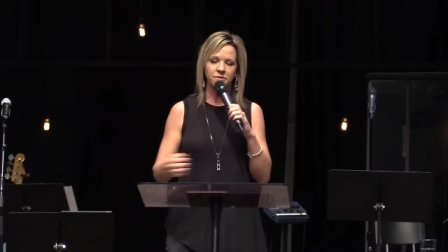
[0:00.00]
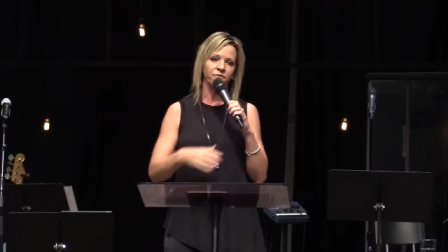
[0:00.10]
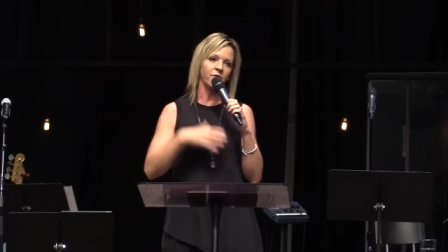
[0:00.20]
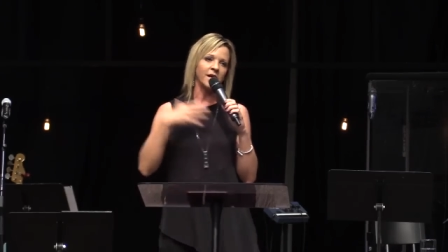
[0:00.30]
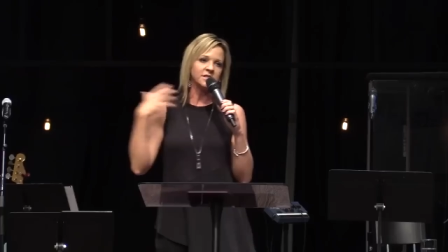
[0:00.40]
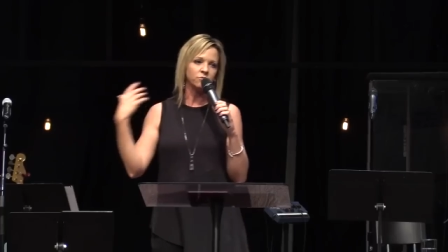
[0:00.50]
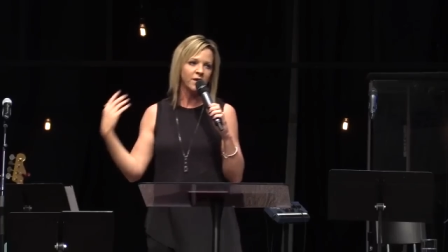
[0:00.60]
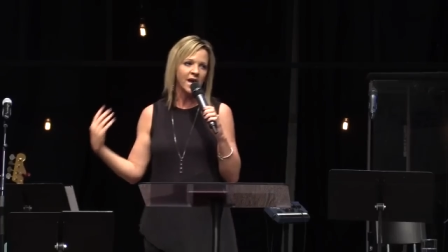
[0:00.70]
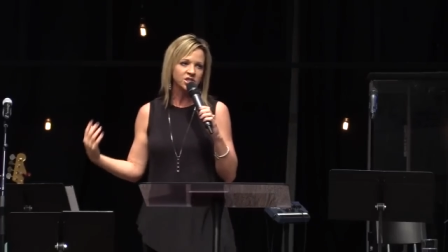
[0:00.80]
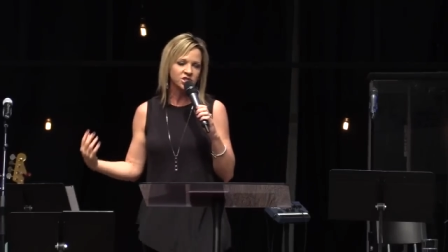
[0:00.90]
And for us,
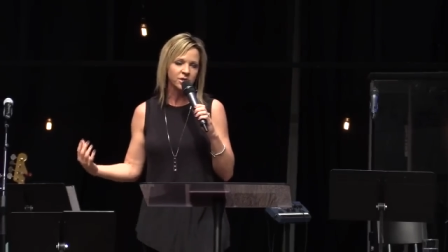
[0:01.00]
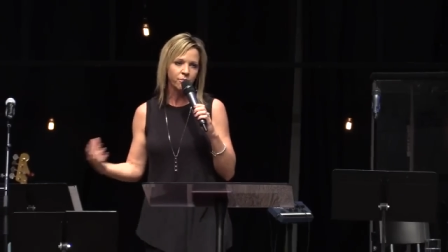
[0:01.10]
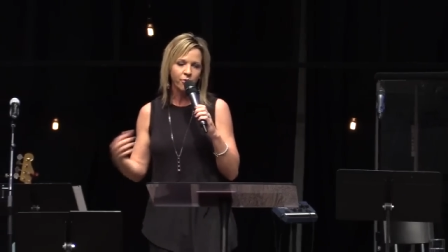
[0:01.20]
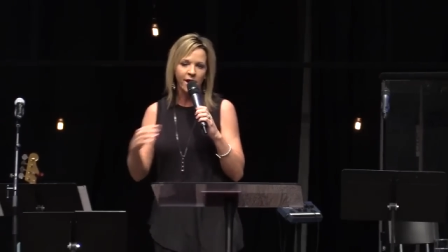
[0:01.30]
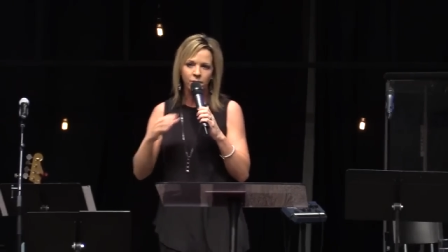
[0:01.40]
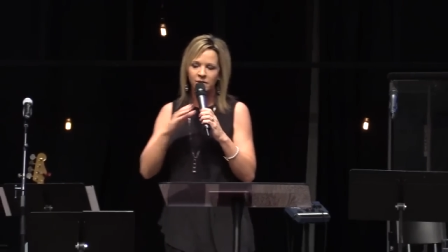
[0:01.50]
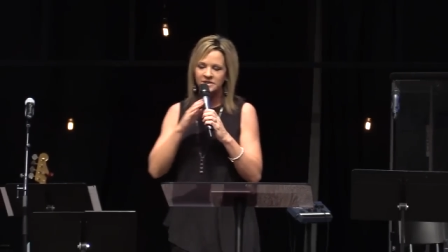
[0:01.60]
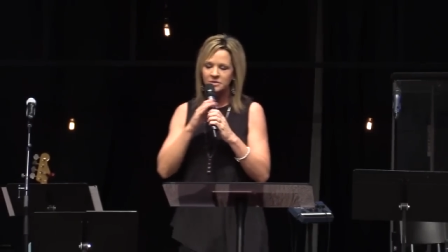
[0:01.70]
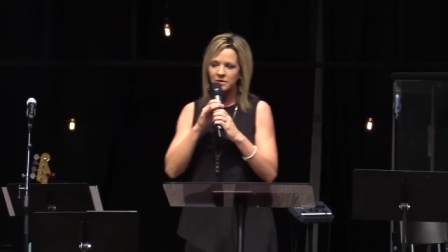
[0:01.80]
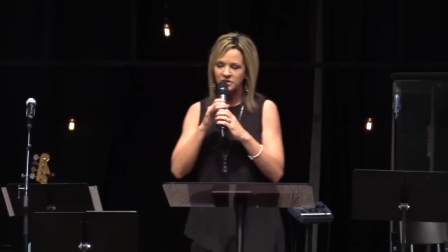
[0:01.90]
we actually pray
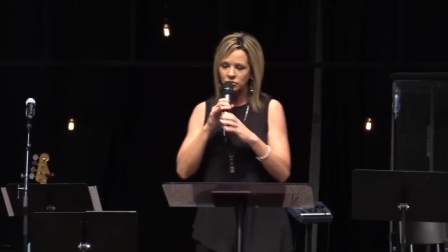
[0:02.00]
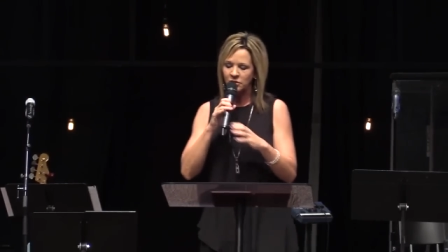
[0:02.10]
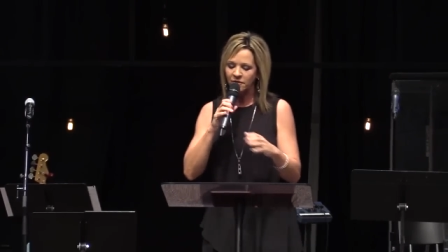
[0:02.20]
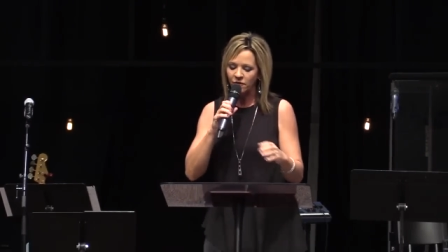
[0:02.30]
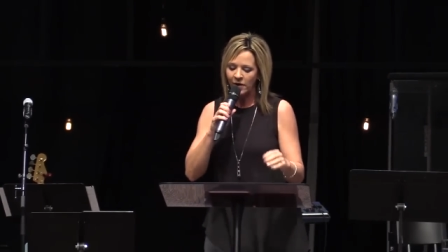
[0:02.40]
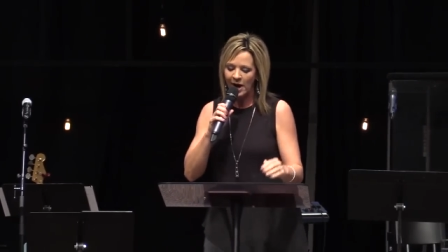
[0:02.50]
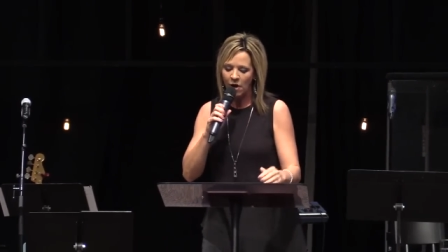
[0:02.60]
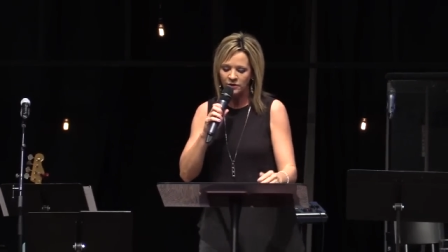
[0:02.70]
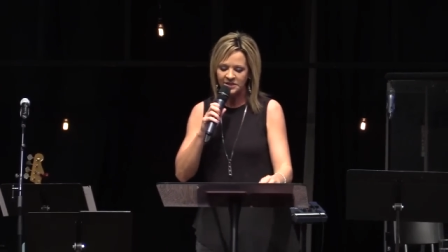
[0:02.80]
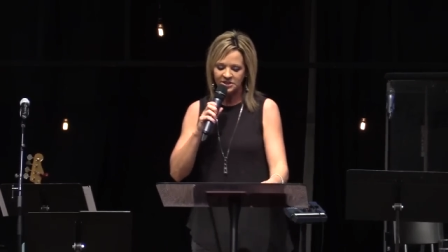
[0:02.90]
once a month, 24
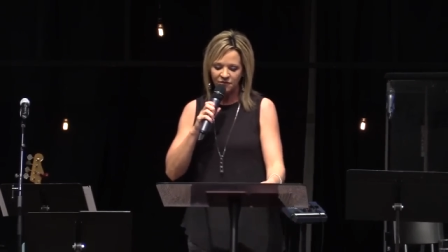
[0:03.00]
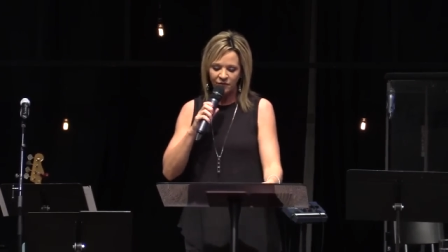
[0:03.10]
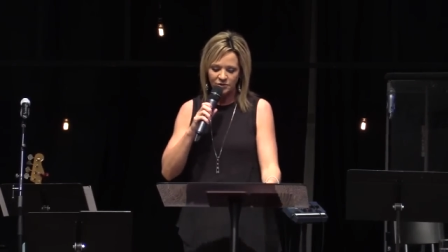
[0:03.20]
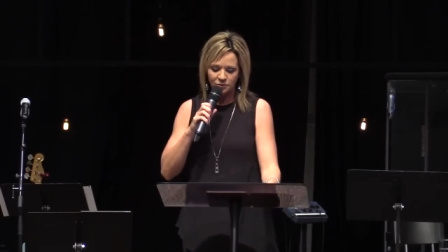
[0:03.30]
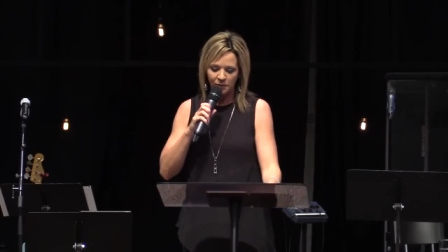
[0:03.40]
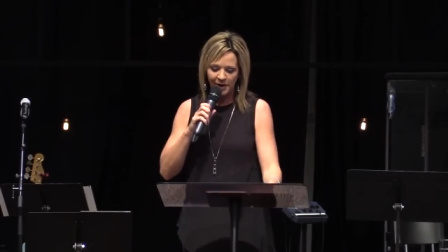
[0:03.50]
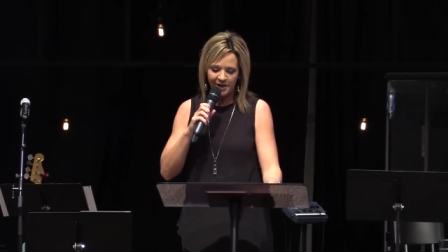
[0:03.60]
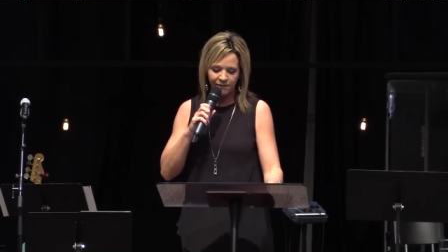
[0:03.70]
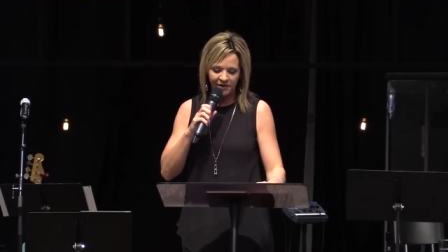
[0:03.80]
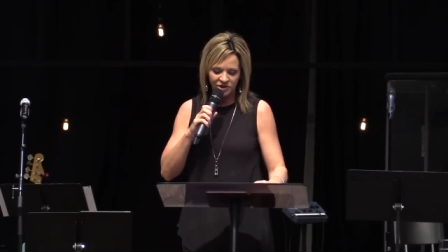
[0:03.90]
hours. That's the first
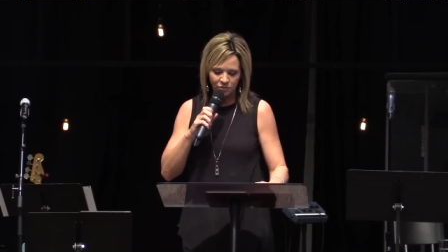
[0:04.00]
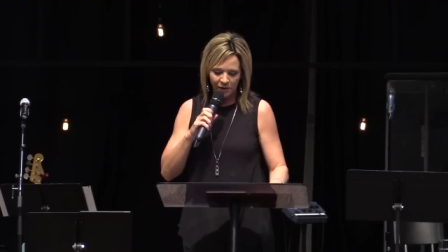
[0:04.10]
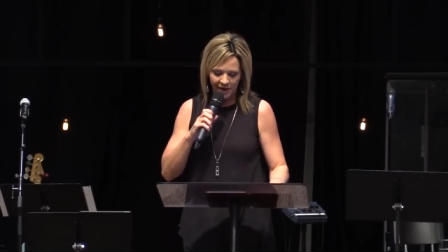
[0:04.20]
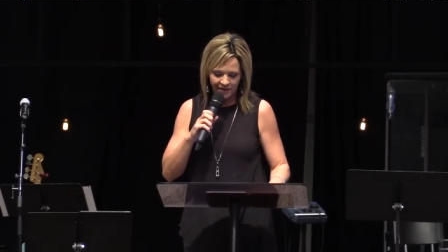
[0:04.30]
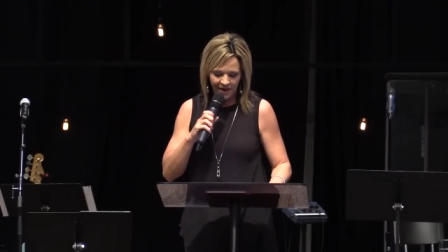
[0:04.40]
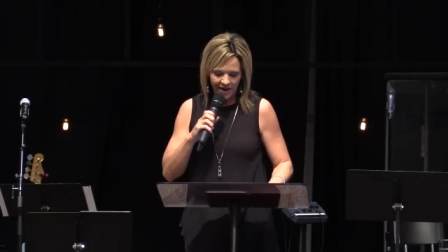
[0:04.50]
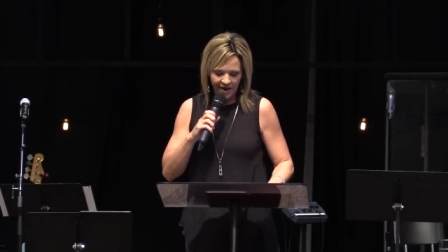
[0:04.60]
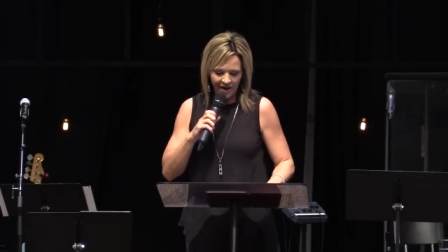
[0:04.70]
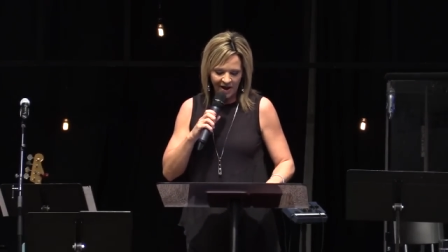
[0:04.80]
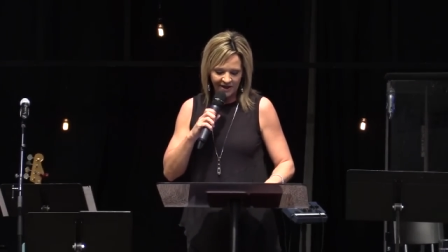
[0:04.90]
Friday of each month.
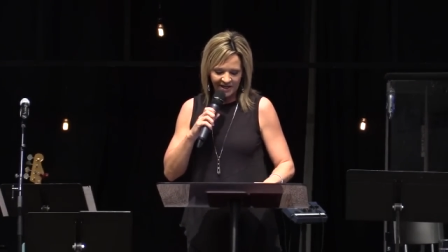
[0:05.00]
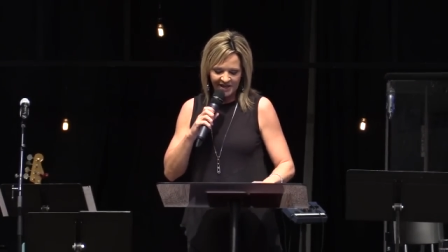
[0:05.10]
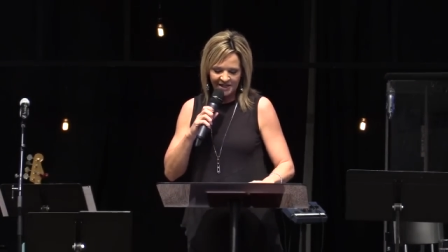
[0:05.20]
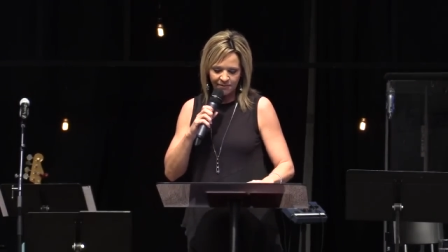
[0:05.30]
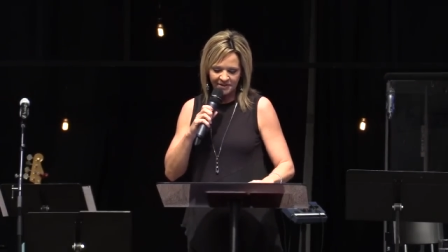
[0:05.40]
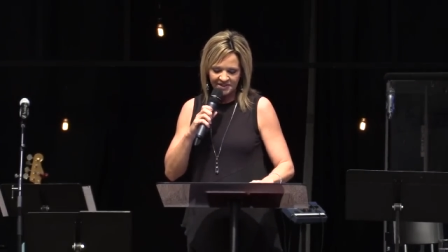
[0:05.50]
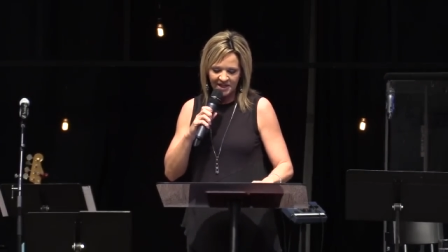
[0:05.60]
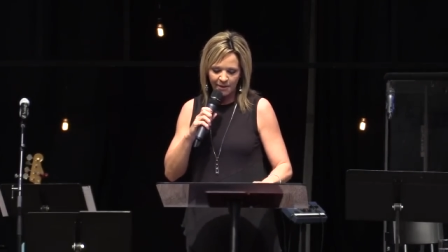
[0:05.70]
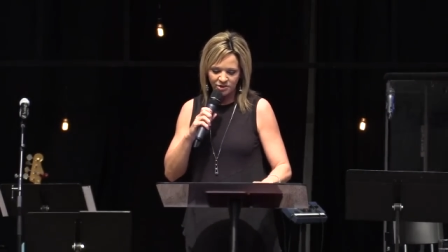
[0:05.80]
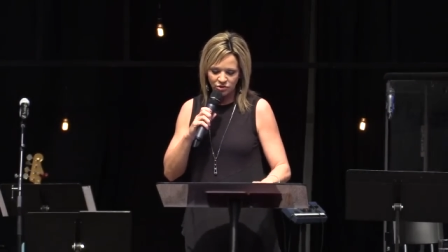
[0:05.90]
Uh, King David
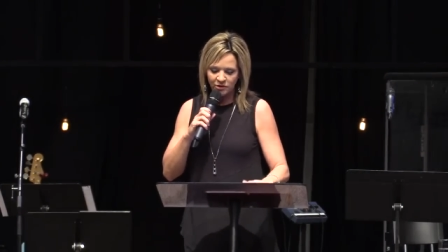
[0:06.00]
established